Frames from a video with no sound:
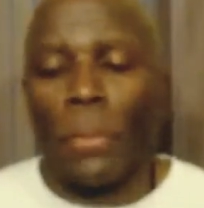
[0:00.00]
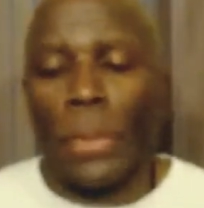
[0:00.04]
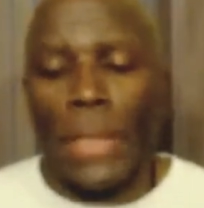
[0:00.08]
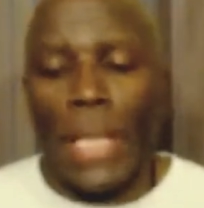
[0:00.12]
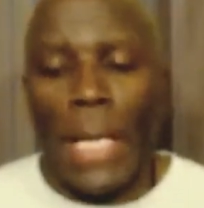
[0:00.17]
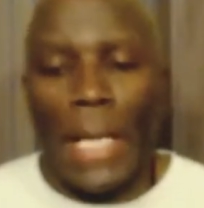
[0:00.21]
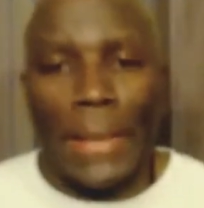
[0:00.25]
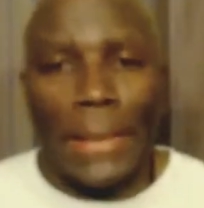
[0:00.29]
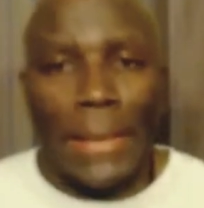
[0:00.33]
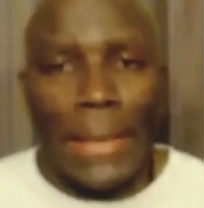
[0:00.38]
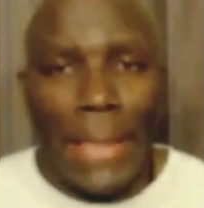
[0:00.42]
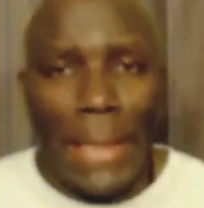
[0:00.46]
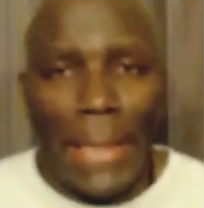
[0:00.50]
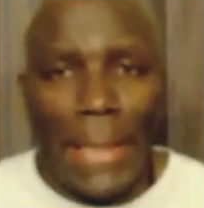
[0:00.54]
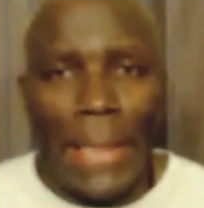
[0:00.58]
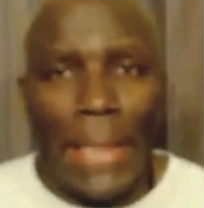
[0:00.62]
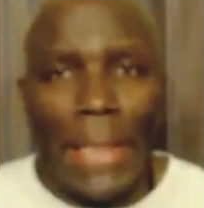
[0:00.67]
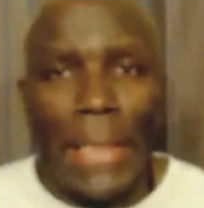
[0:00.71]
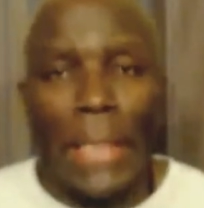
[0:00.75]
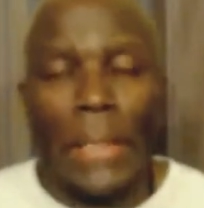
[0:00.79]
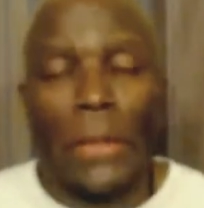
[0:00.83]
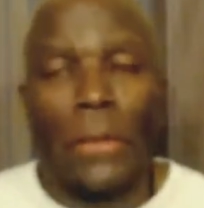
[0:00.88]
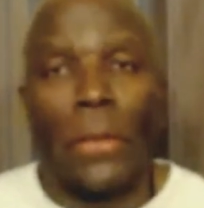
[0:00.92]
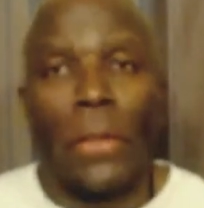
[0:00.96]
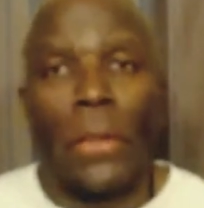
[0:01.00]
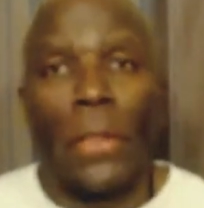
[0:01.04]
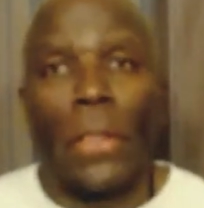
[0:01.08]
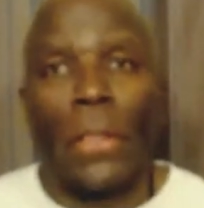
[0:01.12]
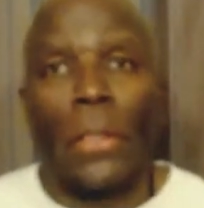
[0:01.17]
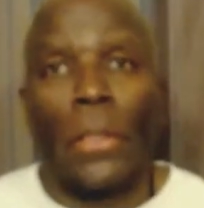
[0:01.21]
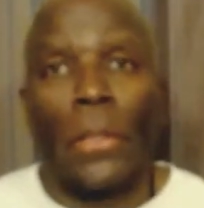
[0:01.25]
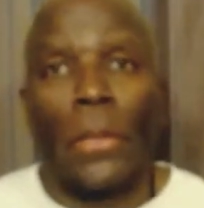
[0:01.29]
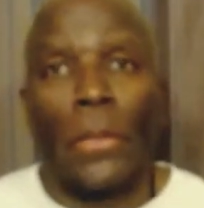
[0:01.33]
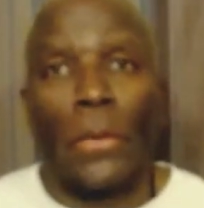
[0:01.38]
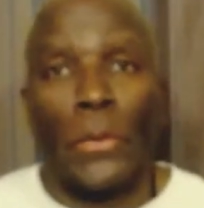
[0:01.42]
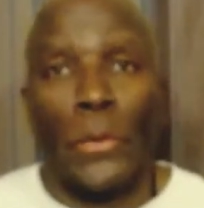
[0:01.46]
but I can
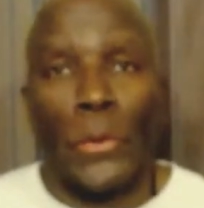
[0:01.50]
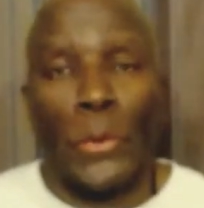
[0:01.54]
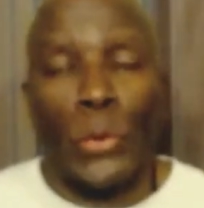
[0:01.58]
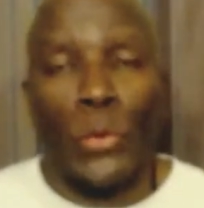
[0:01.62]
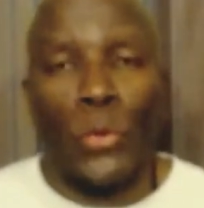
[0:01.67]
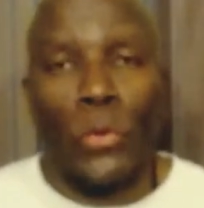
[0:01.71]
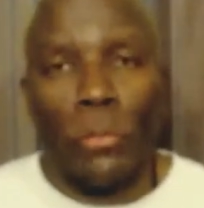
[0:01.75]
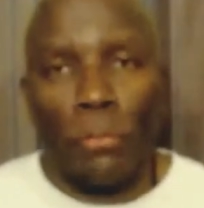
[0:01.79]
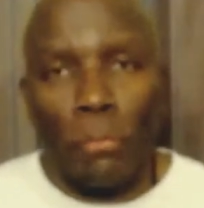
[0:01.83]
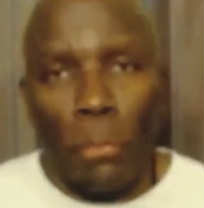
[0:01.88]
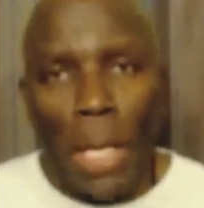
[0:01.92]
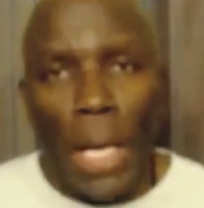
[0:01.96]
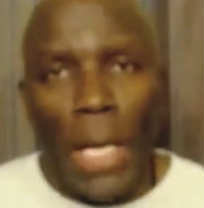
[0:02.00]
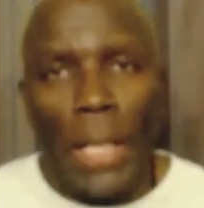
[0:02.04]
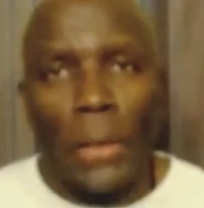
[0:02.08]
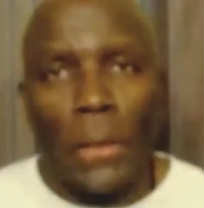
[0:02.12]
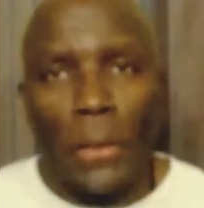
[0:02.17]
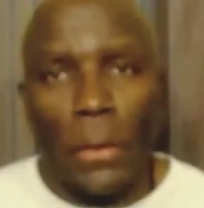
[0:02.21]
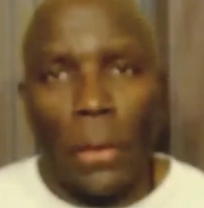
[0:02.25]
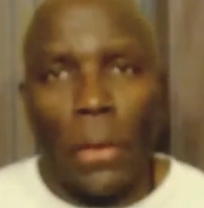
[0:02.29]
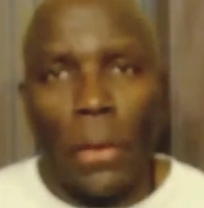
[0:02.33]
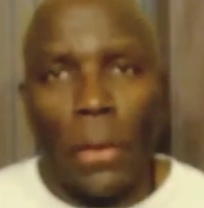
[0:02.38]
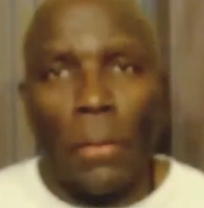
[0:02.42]
use my